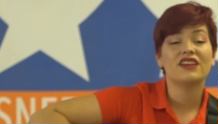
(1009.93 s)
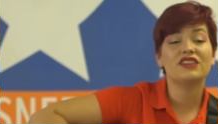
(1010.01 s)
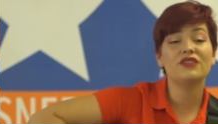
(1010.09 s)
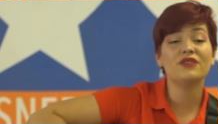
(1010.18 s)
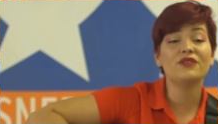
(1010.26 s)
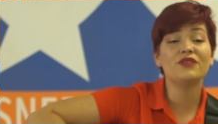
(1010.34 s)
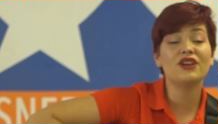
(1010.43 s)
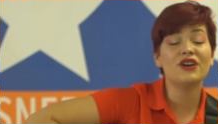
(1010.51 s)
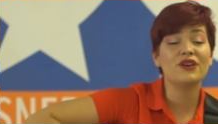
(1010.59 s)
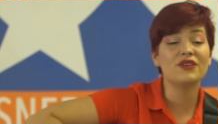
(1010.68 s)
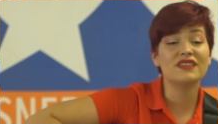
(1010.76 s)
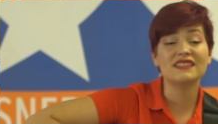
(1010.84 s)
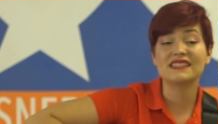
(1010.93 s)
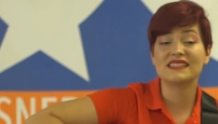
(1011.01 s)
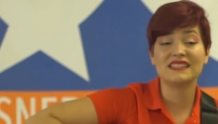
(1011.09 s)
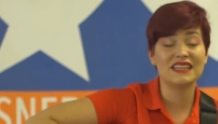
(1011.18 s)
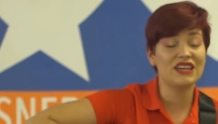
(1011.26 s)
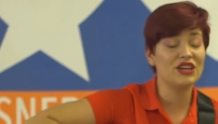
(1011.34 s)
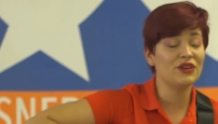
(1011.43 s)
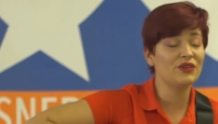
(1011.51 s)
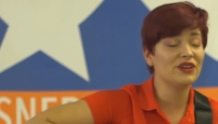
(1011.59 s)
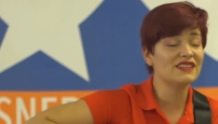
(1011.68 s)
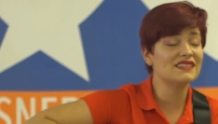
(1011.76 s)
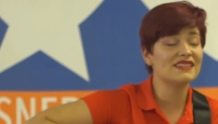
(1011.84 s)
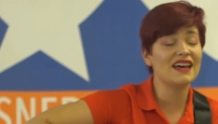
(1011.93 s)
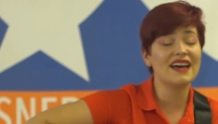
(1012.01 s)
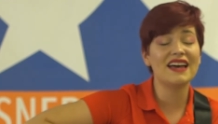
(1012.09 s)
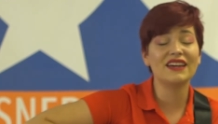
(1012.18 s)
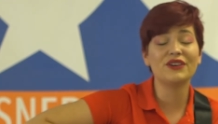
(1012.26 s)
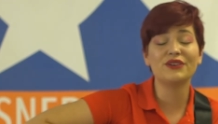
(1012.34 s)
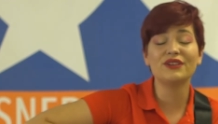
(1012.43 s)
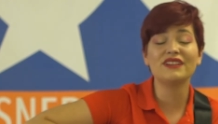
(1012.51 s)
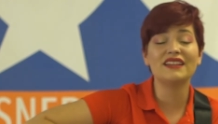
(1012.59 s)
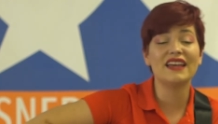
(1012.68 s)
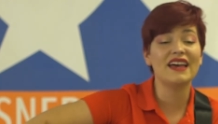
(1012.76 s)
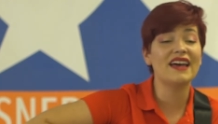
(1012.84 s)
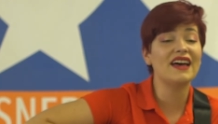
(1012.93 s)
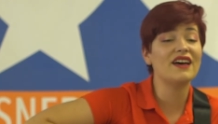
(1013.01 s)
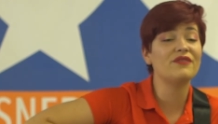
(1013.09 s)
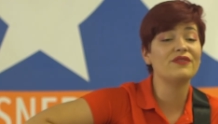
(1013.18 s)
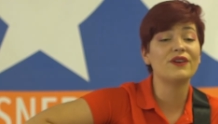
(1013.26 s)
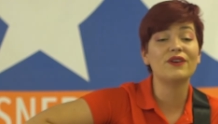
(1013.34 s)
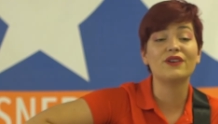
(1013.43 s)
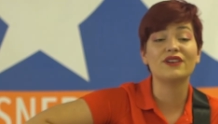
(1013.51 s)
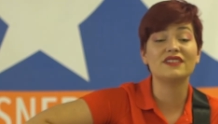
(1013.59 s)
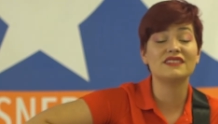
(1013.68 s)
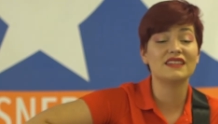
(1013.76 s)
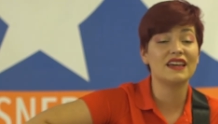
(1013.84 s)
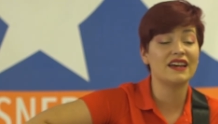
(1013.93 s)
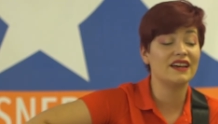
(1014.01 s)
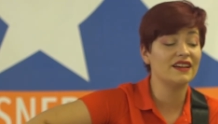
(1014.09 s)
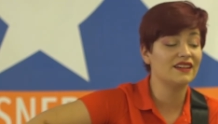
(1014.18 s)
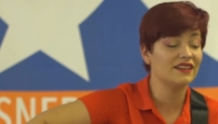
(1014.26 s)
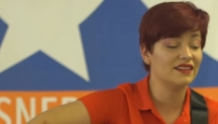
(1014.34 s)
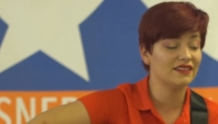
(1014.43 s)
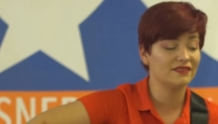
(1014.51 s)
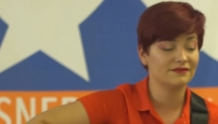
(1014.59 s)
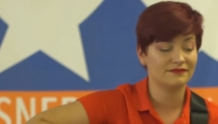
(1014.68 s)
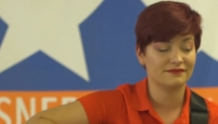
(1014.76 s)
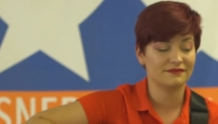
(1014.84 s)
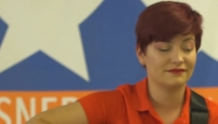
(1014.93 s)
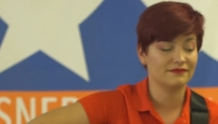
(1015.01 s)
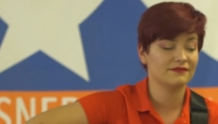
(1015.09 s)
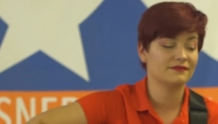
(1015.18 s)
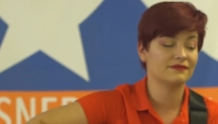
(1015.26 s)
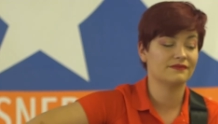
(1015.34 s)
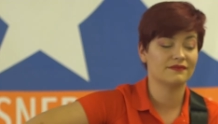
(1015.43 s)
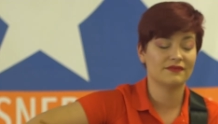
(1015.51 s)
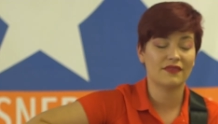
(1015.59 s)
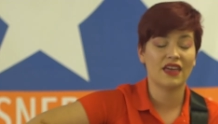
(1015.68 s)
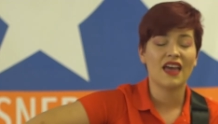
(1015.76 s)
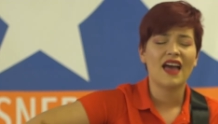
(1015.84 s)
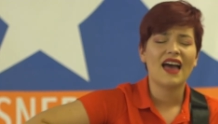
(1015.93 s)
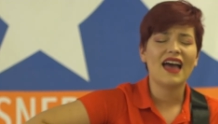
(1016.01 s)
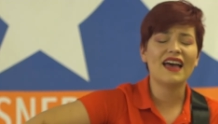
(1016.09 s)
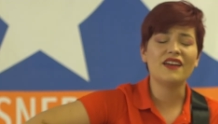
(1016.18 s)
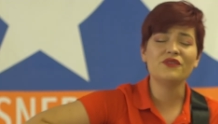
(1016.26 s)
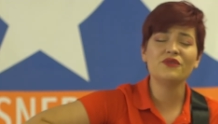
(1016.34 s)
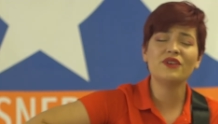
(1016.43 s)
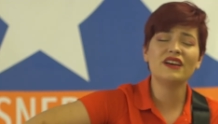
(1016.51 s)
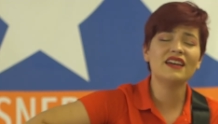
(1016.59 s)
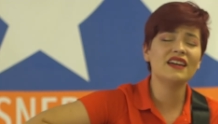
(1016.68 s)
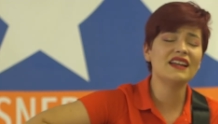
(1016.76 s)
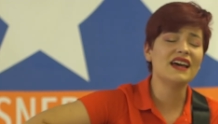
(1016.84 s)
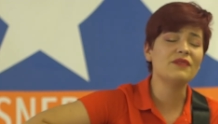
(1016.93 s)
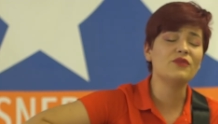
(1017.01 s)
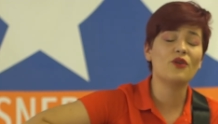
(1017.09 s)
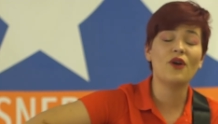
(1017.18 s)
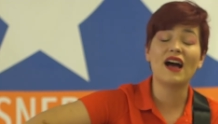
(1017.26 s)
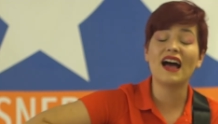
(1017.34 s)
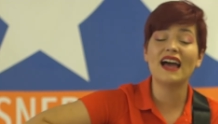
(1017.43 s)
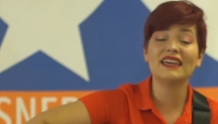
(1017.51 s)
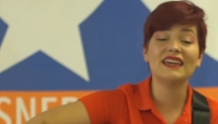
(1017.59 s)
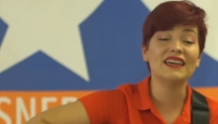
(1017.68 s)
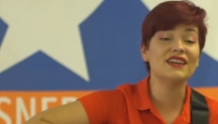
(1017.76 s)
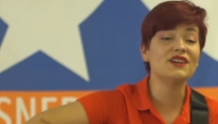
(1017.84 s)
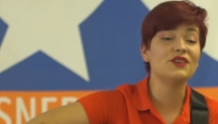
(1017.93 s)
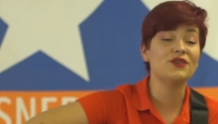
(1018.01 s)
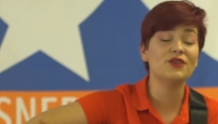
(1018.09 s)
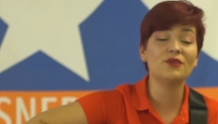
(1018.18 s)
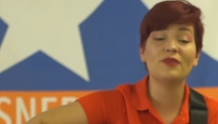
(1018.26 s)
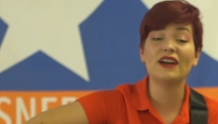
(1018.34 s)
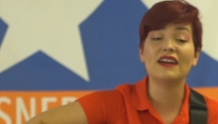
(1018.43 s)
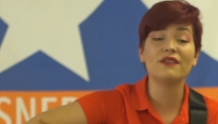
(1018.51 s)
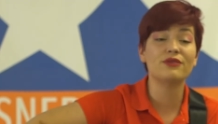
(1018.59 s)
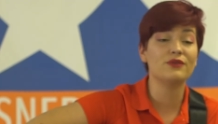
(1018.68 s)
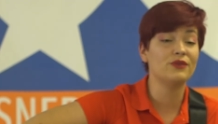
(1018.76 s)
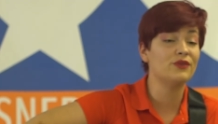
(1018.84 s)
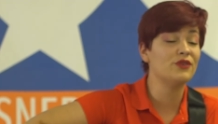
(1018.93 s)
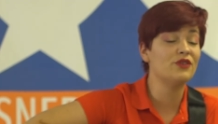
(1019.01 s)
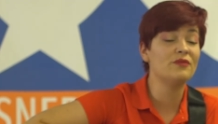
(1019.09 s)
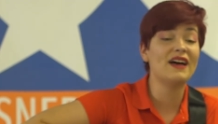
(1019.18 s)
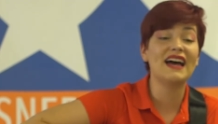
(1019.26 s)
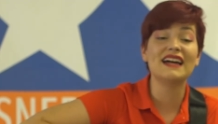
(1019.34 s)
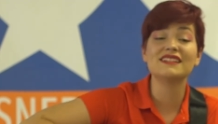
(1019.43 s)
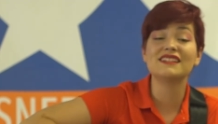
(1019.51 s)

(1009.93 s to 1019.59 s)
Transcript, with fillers: You know the secrets I could never tell. And when I'm quiet, you break through my